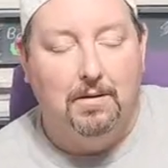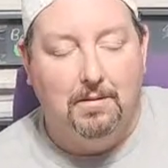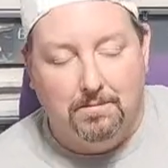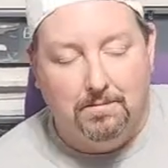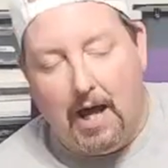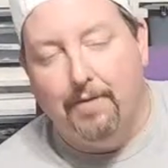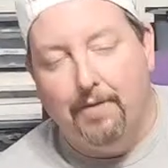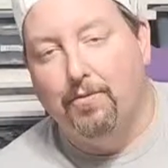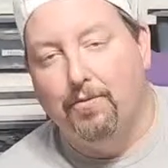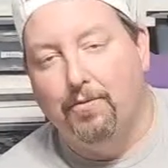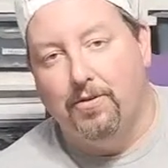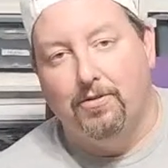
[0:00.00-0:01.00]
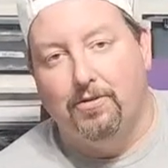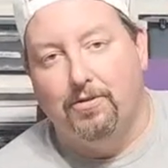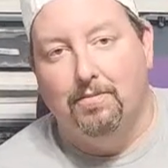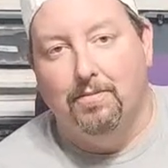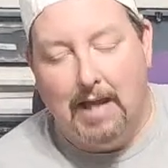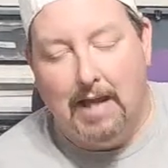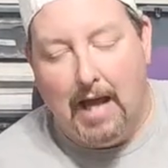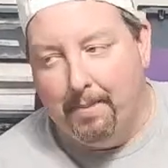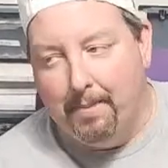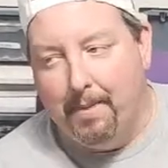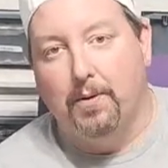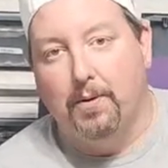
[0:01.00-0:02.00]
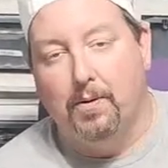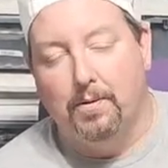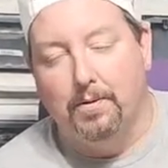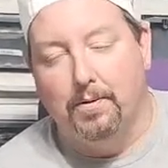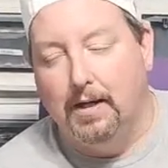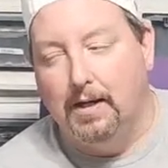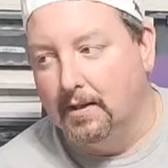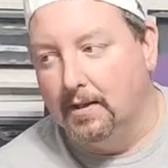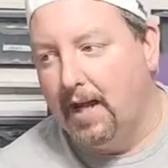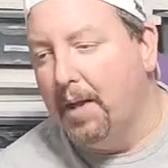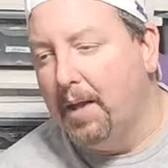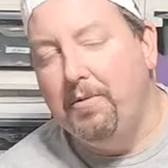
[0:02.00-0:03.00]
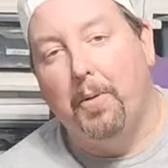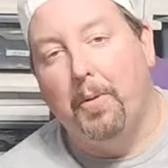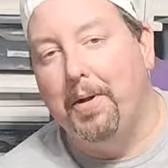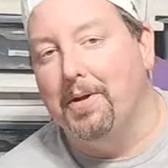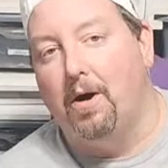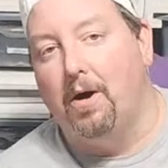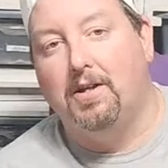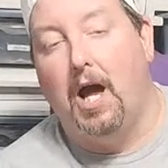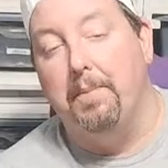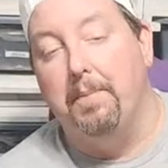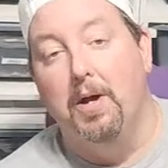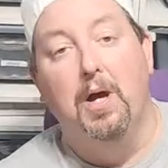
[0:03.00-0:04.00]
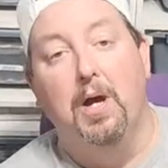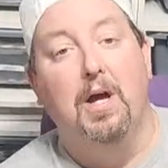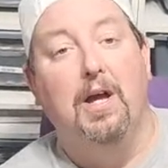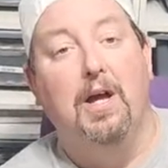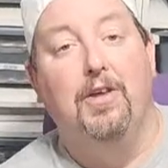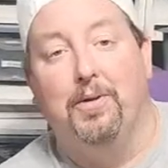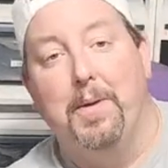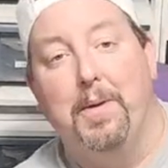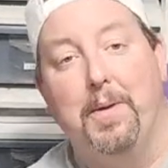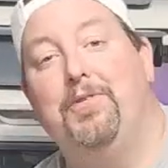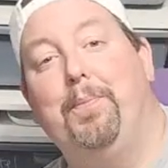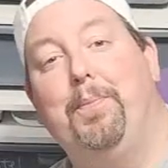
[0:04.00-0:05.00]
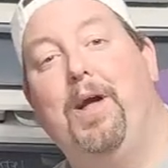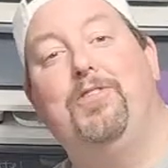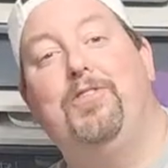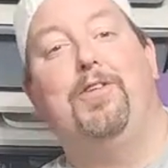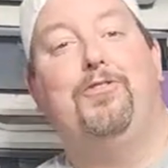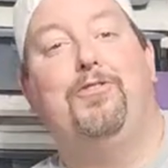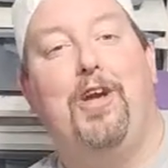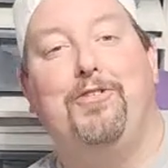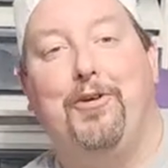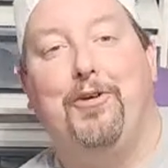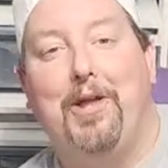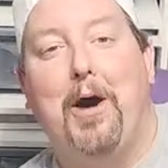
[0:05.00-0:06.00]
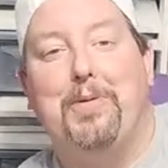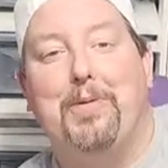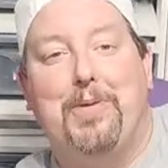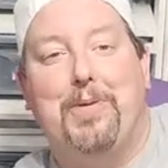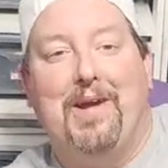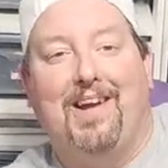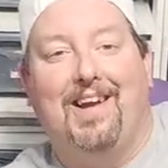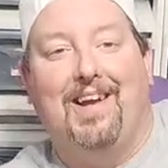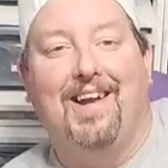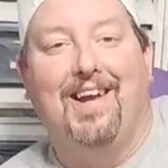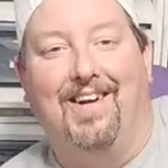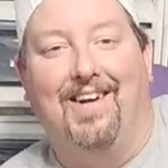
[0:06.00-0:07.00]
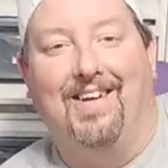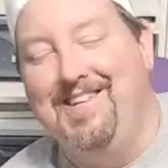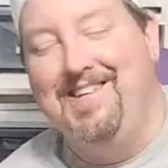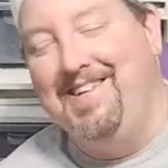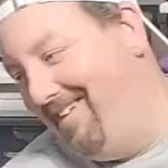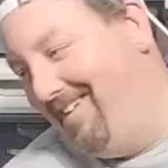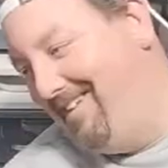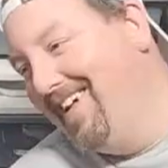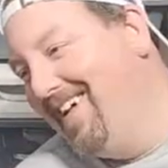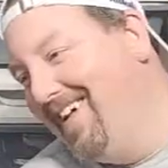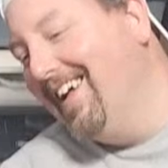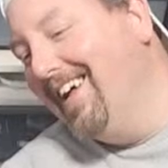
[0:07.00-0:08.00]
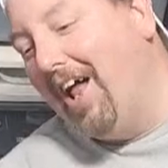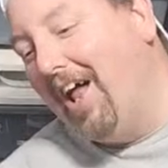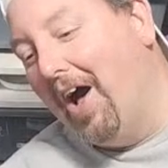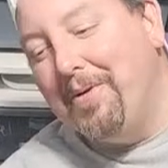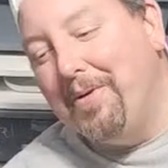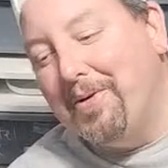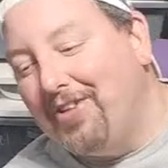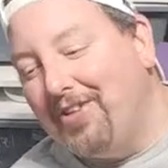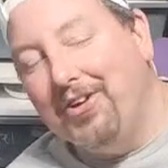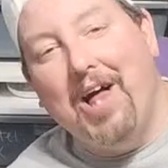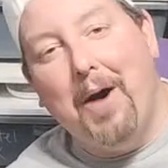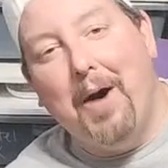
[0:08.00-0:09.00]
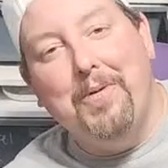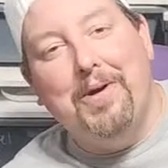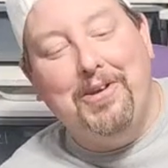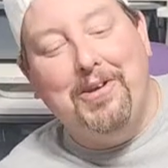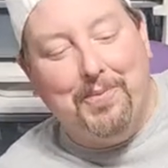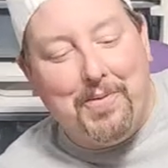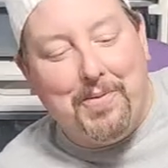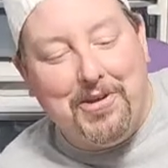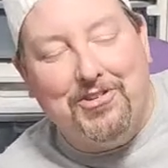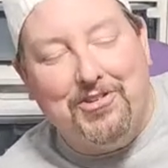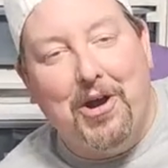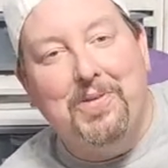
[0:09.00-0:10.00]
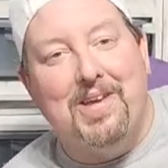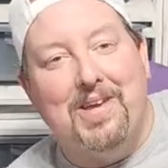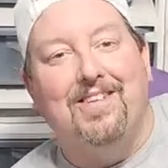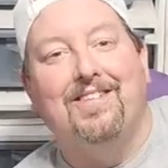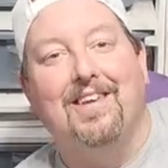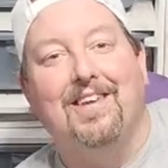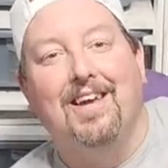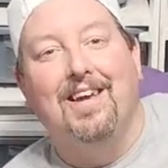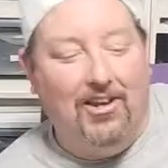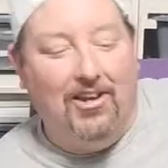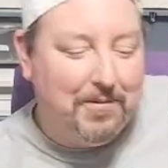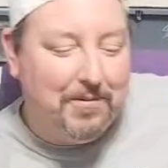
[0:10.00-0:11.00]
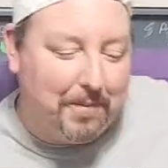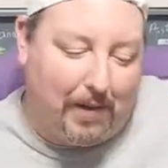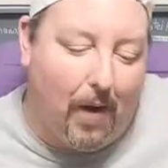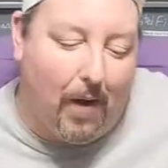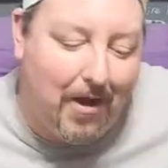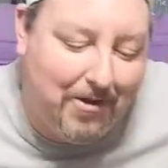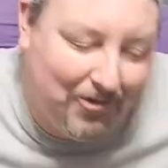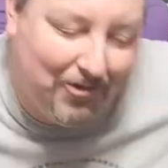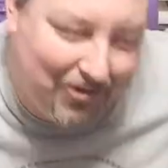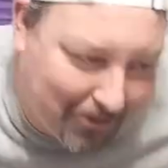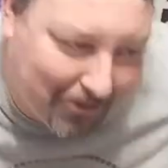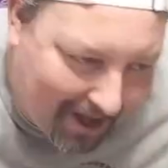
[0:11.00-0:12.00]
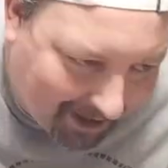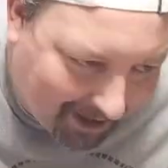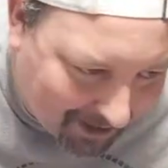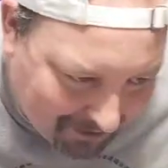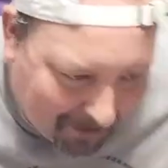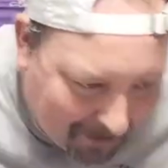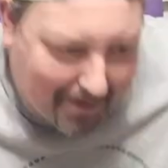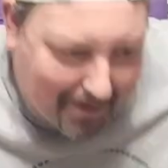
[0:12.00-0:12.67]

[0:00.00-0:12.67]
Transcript: not for us, not my goal. Uh, Caleb, you don't me a long time. Is Olympus the place that's chasing clout? You think? No. No. Now, if we were chasing clout, we wouldn't we wouldn't show this. This I'm like, well, you just showed that because you don't want to be